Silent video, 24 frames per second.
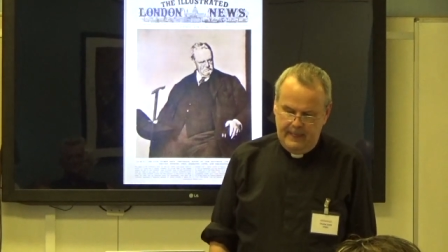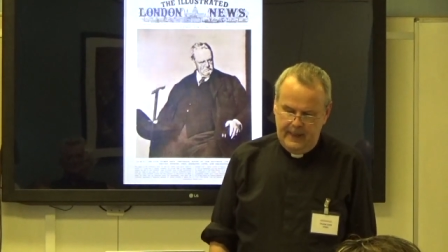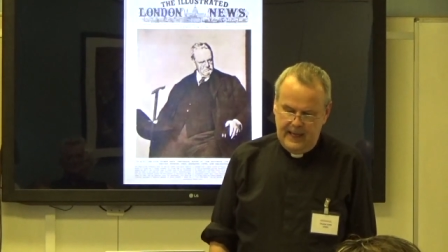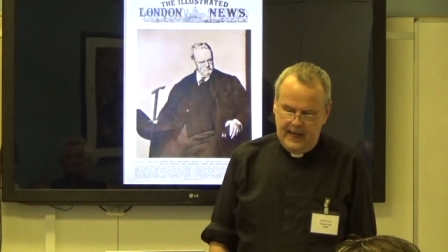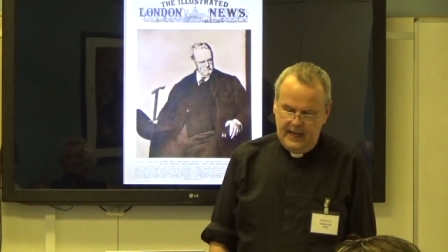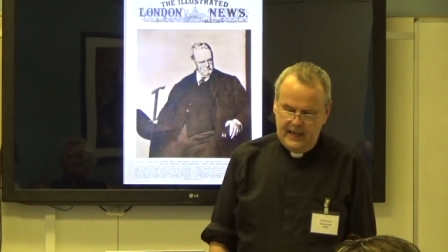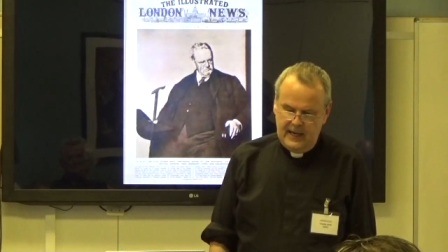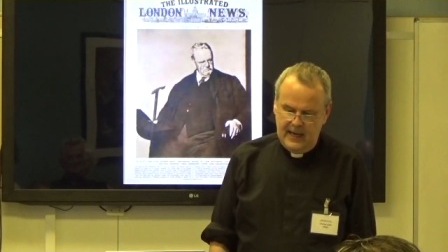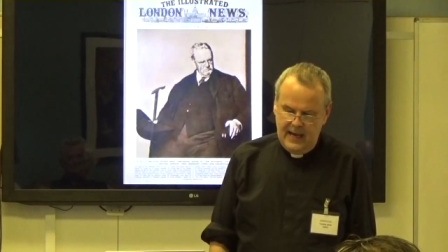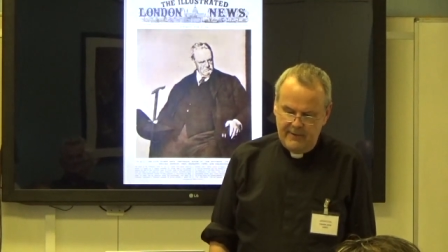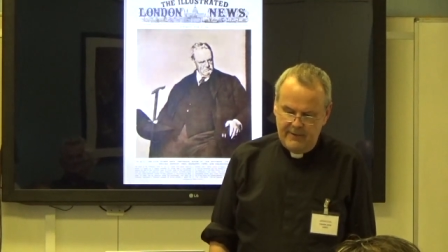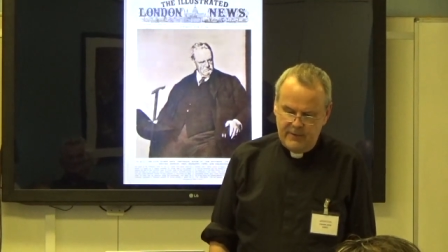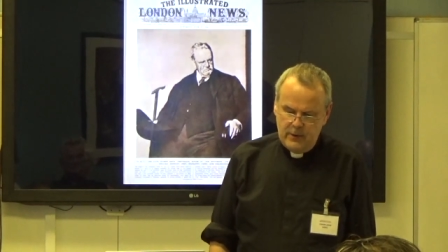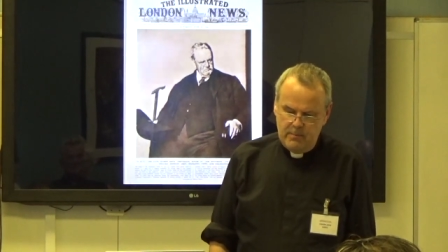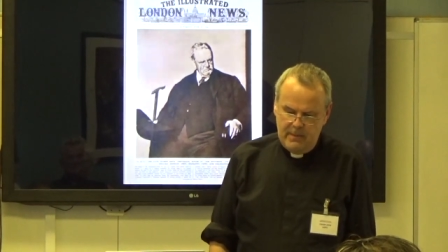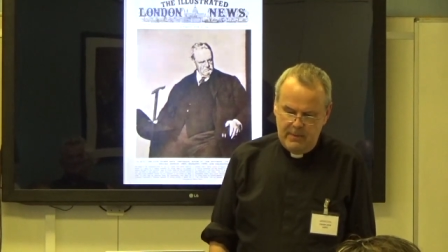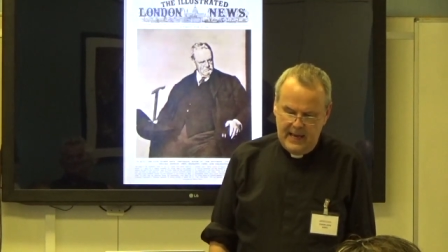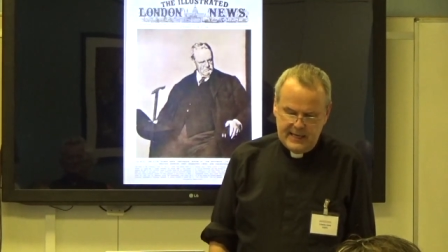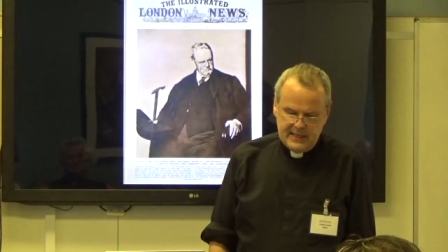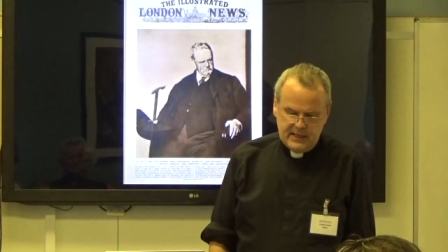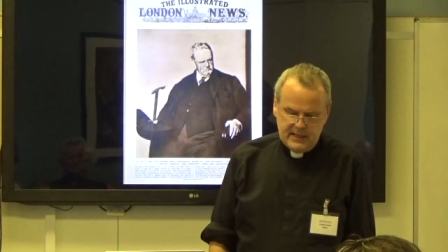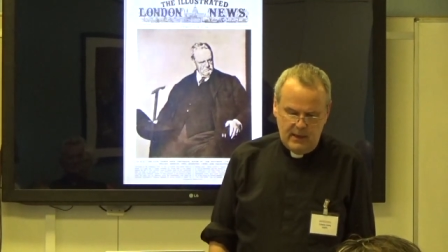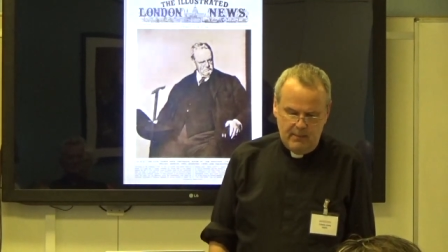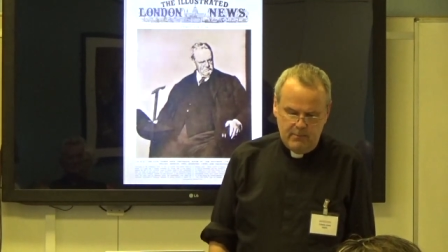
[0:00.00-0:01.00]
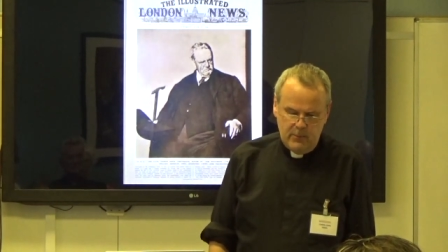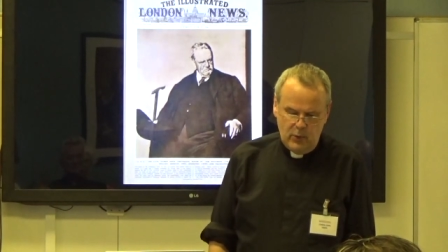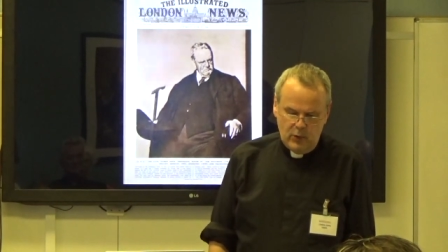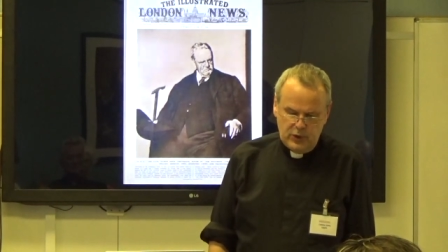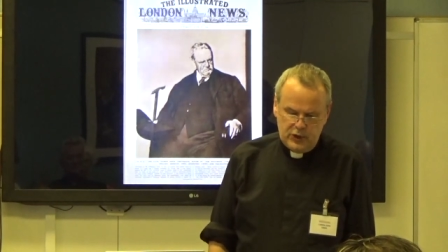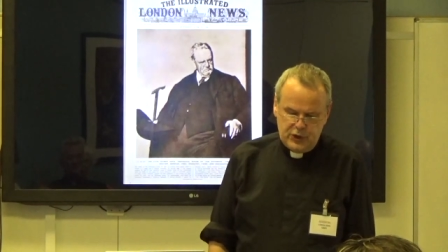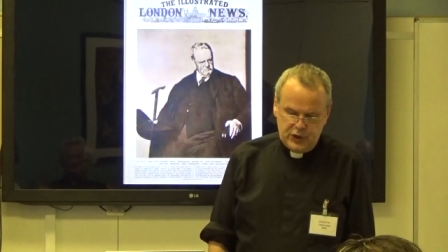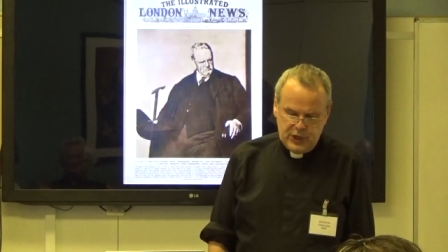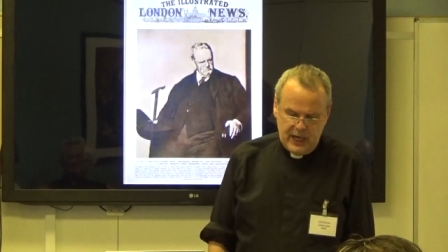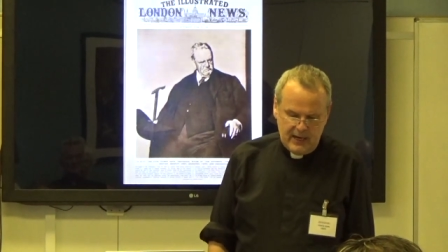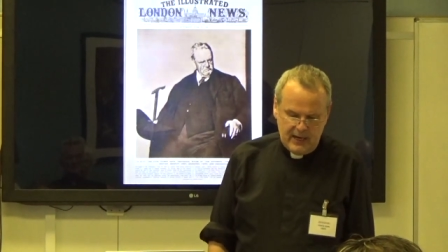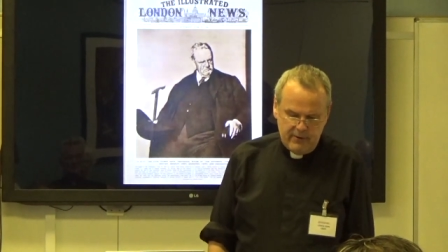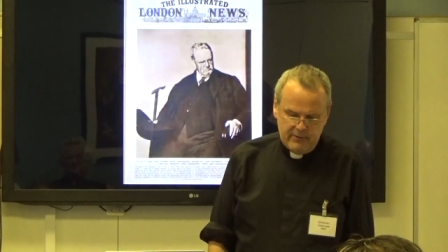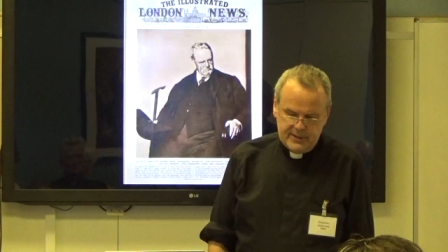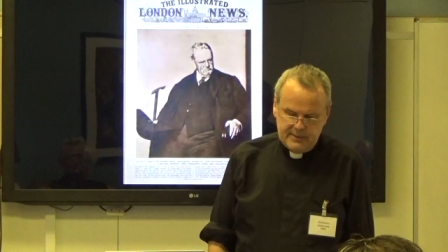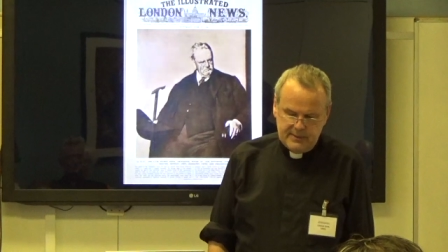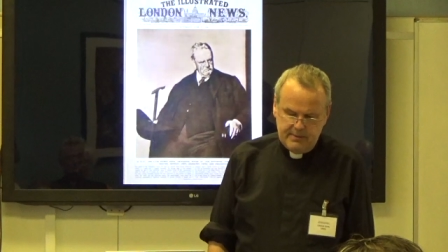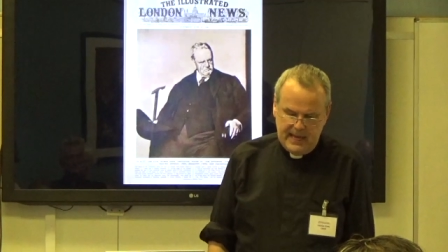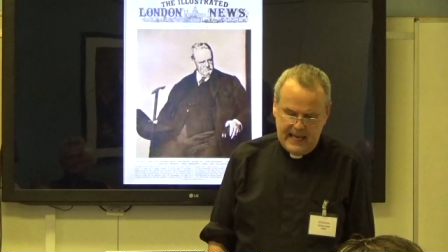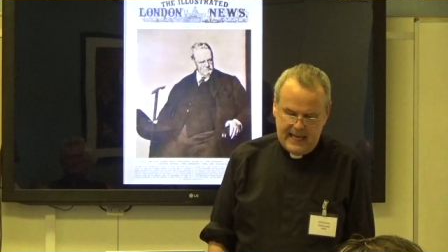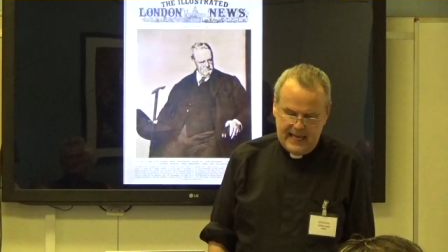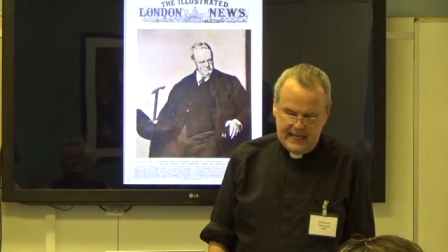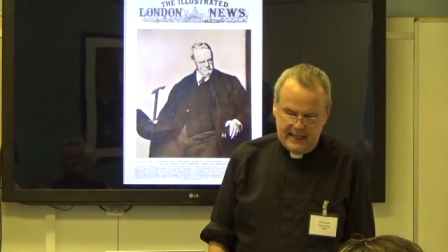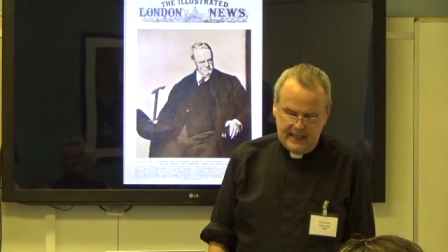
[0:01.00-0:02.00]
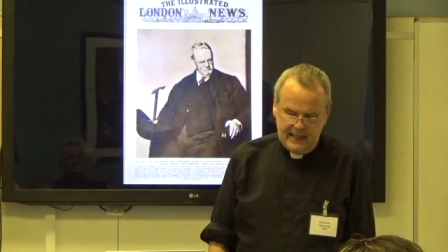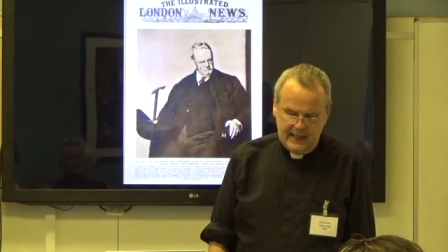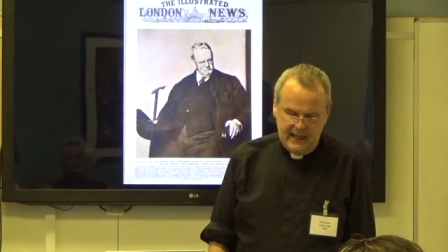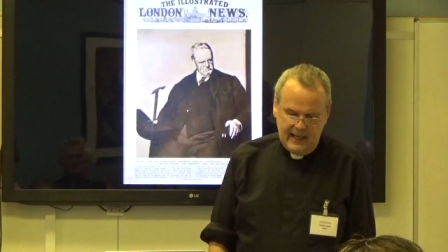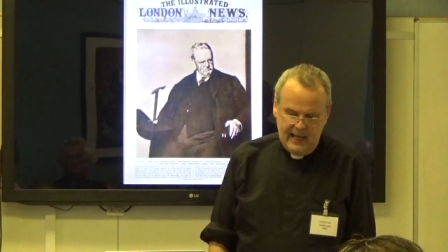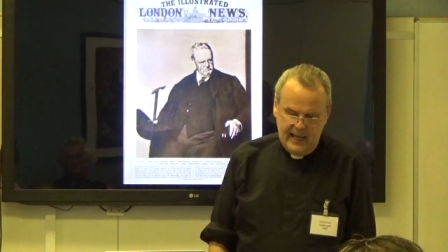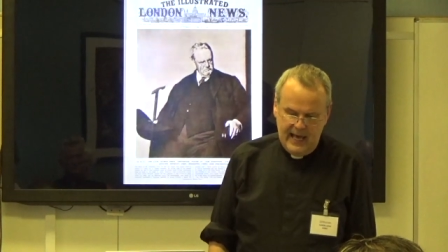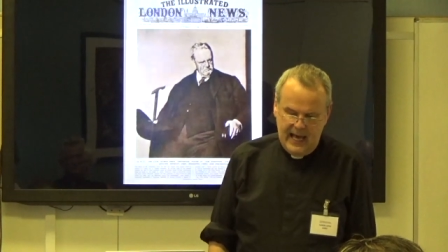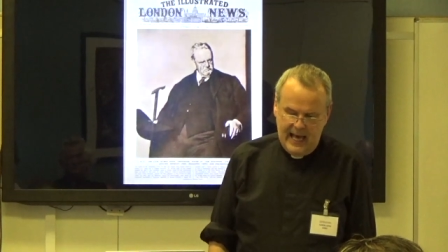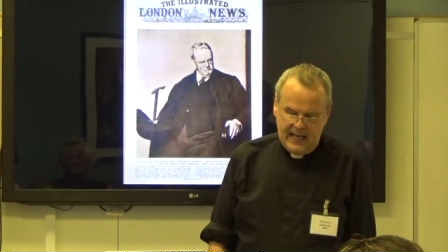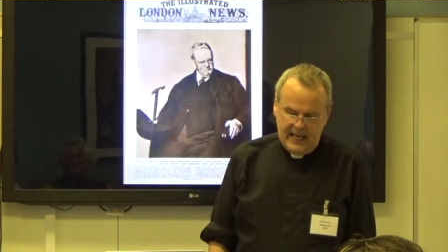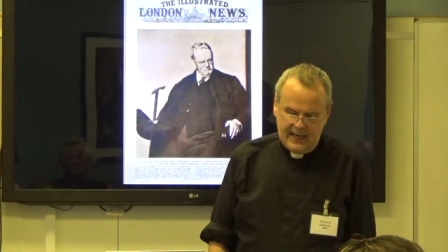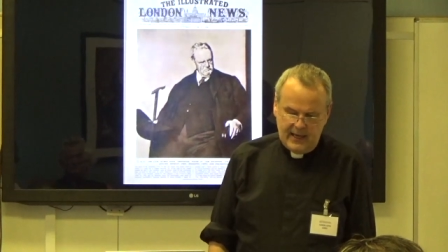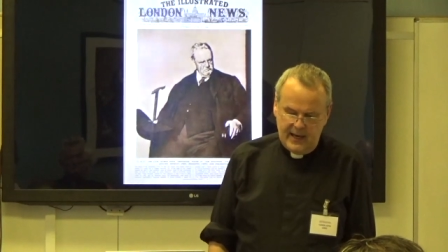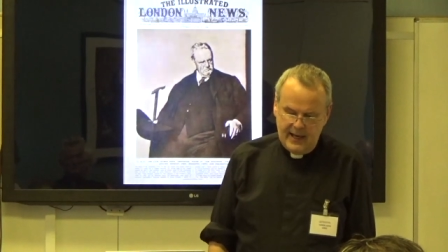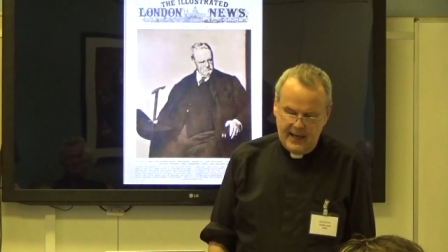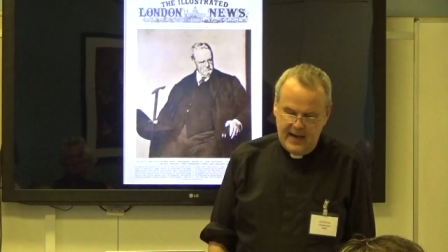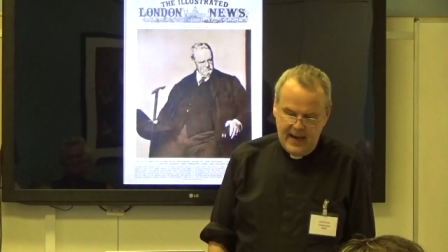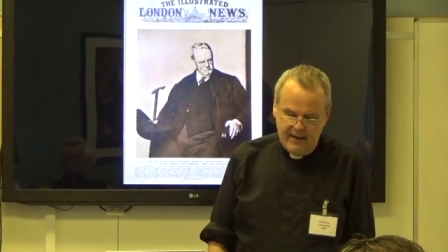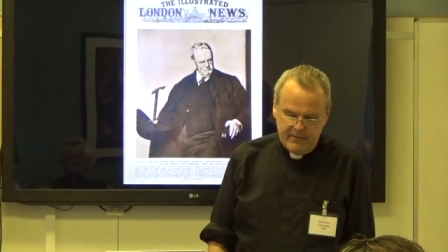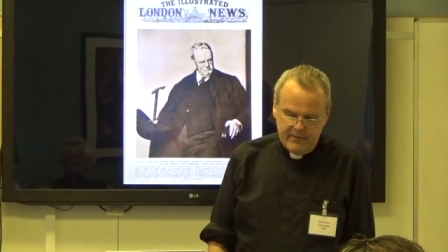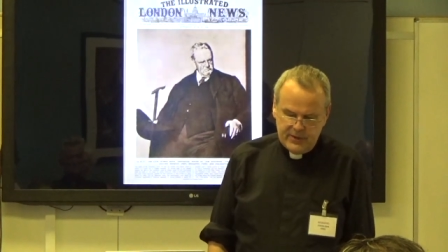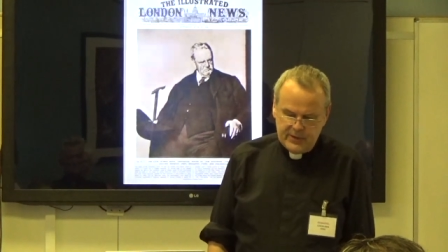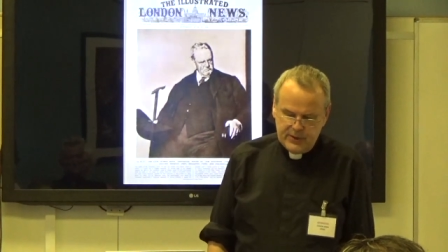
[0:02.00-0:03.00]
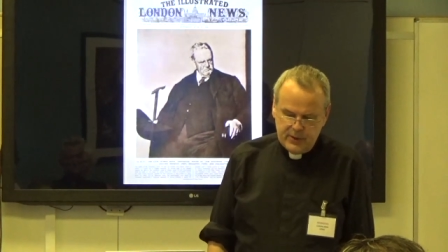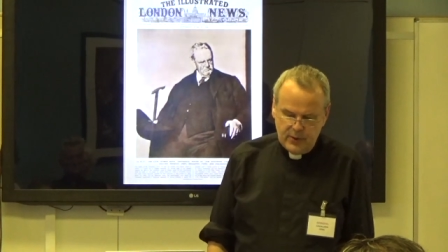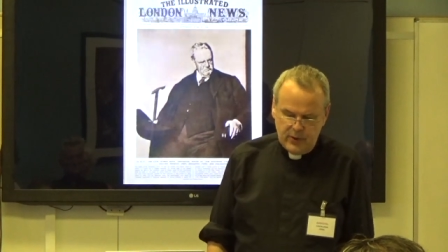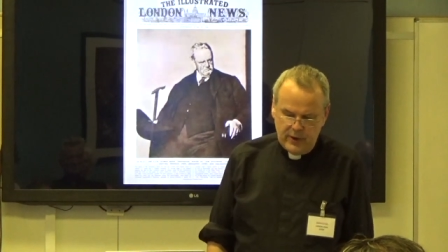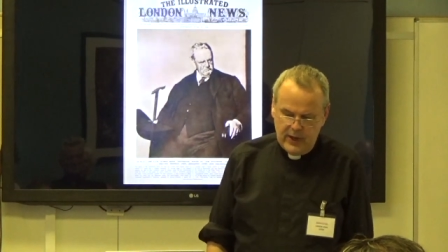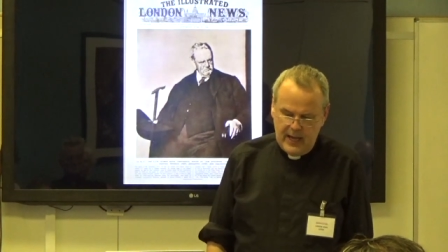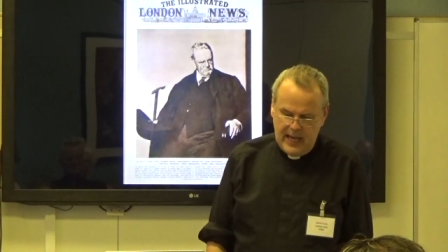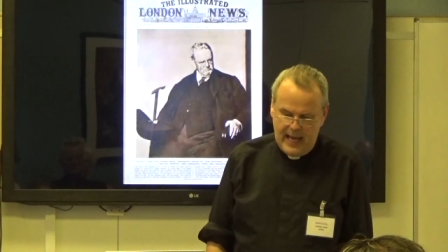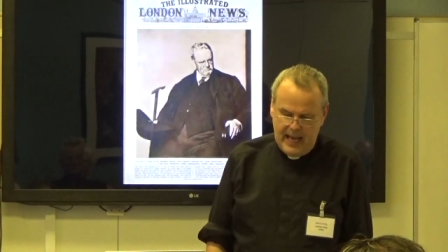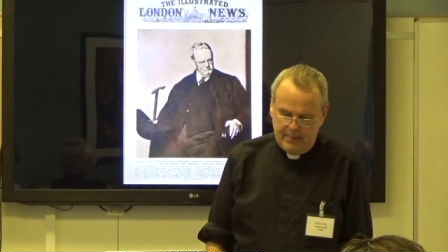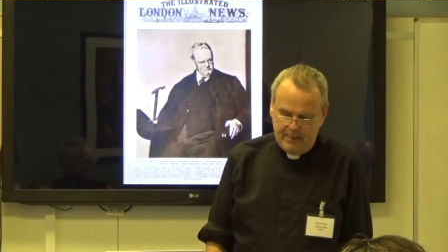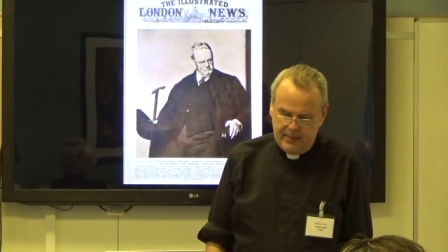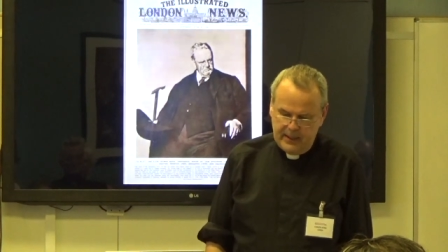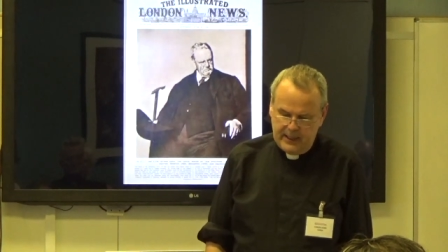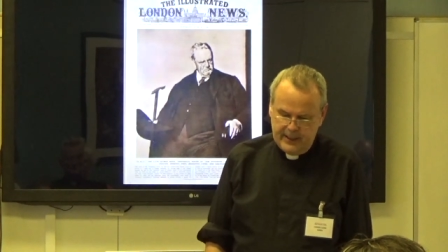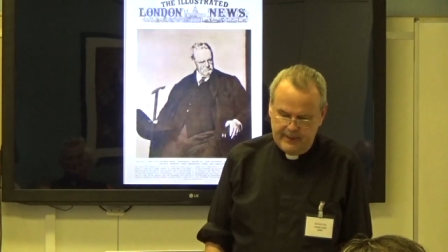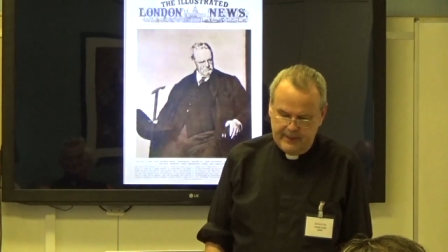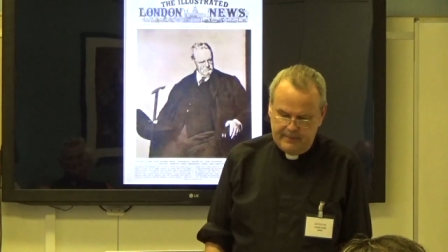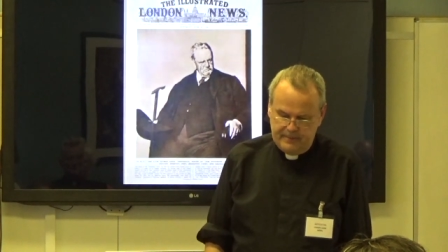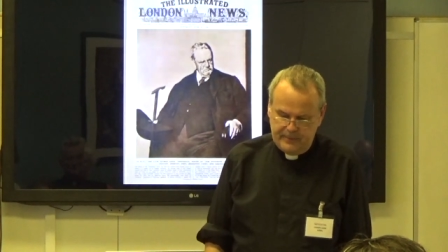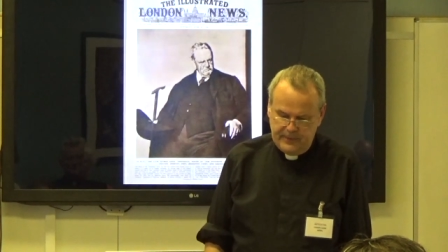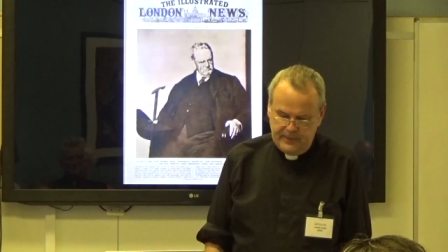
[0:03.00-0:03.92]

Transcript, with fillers: I never met a more generous man, and I never saw a happier.